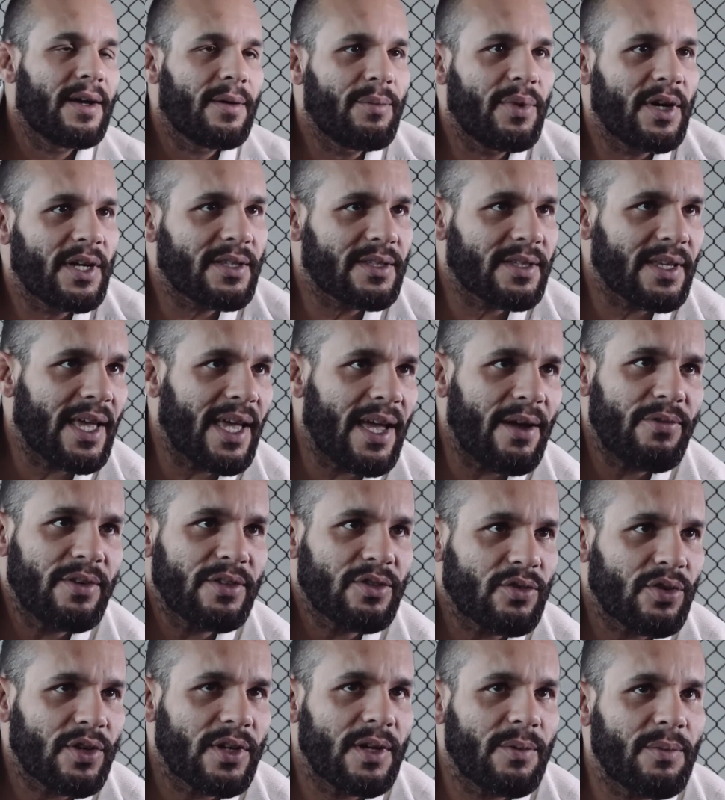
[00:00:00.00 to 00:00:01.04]
but every
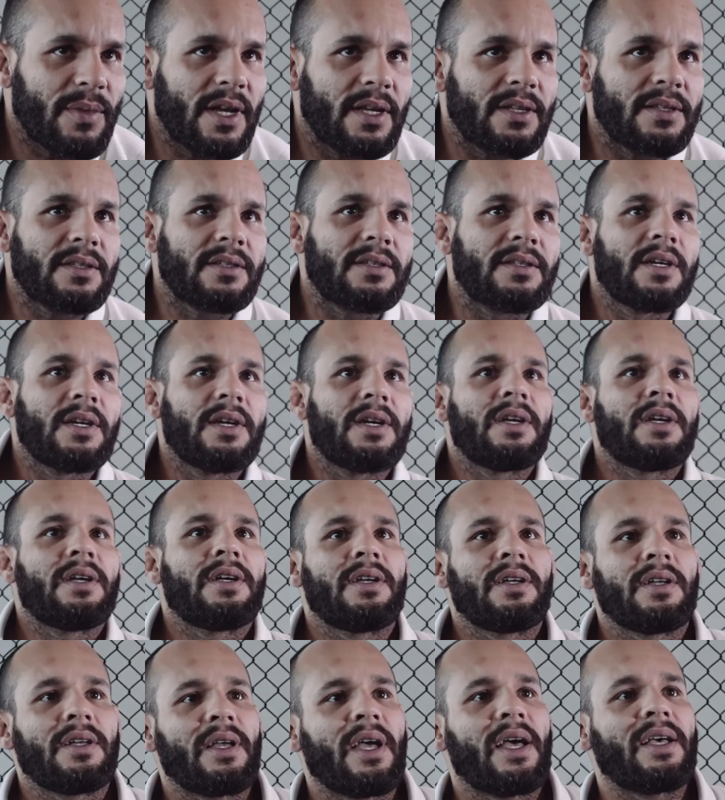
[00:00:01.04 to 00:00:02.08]
tournament
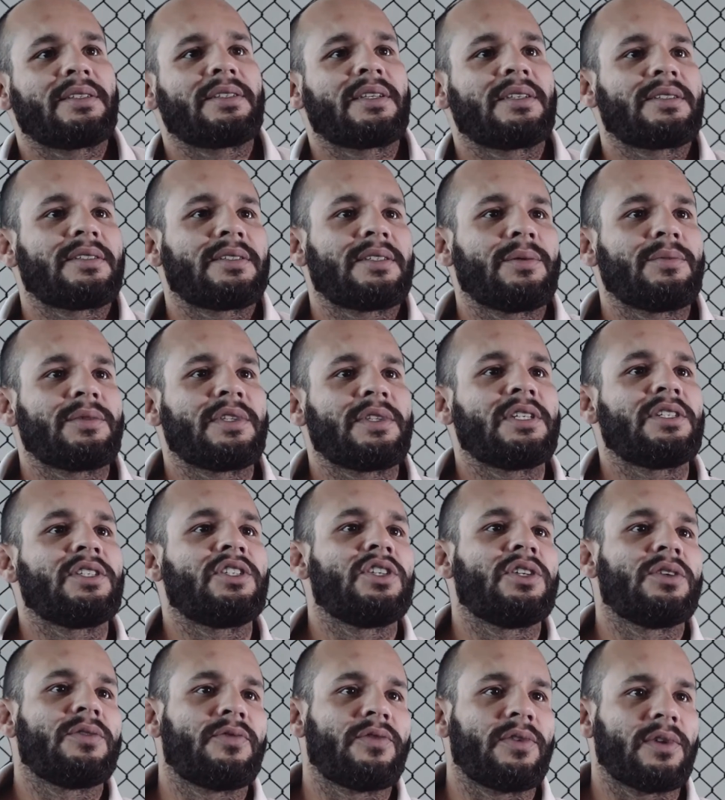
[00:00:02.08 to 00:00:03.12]
has something
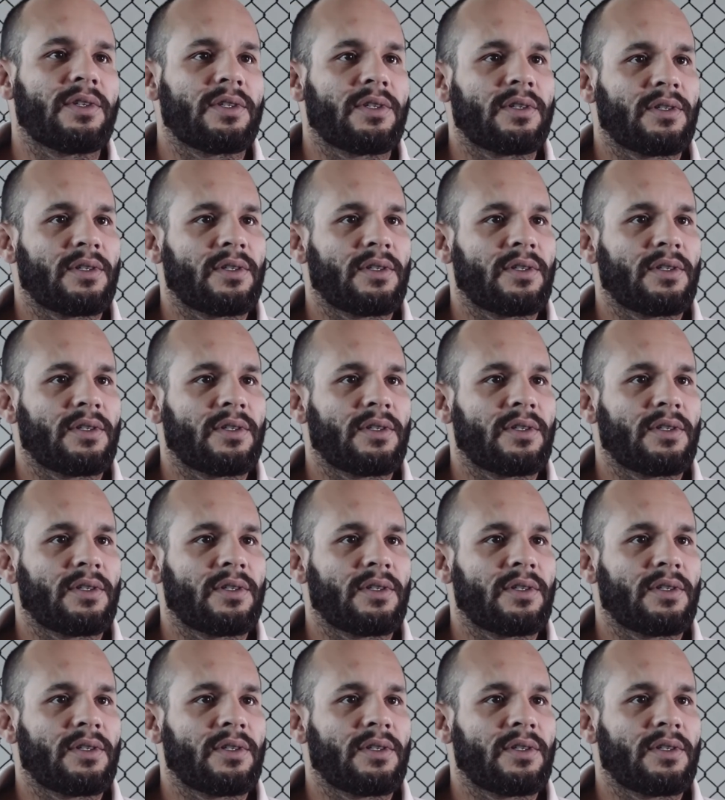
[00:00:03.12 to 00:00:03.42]
different.